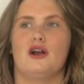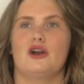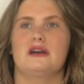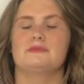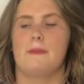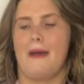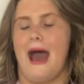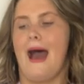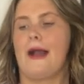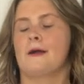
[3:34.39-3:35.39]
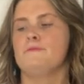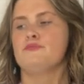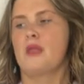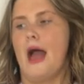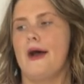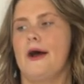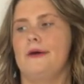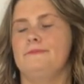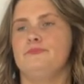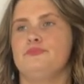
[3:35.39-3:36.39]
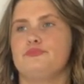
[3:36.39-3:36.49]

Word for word: Balenciaga as my bag um